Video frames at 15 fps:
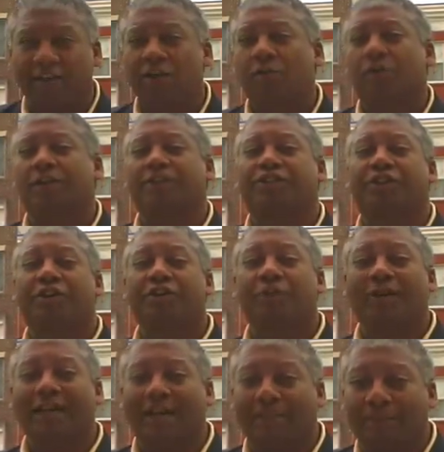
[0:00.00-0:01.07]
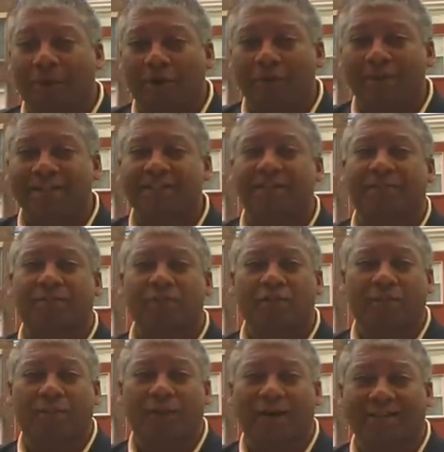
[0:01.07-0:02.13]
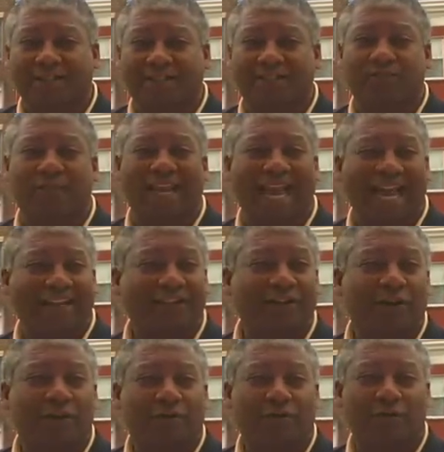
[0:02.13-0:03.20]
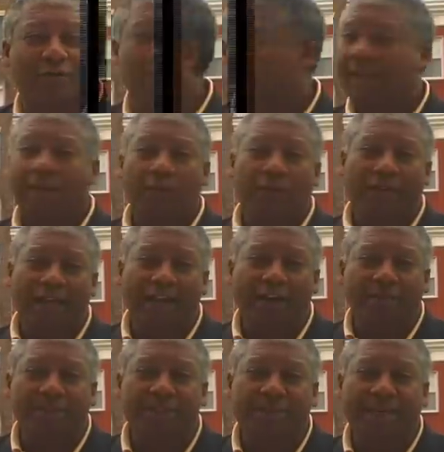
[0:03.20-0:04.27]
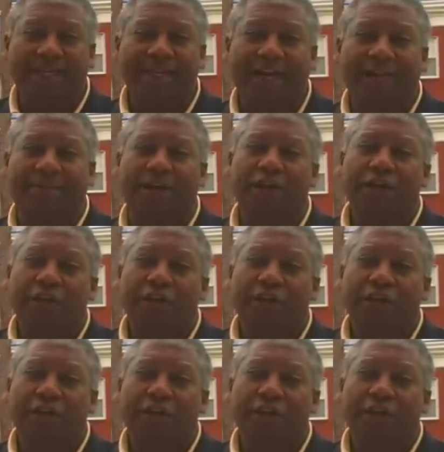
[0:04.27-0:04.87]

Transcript: We're going to show you what kind of permits and approval processes we had to go through, and we're going to help speed up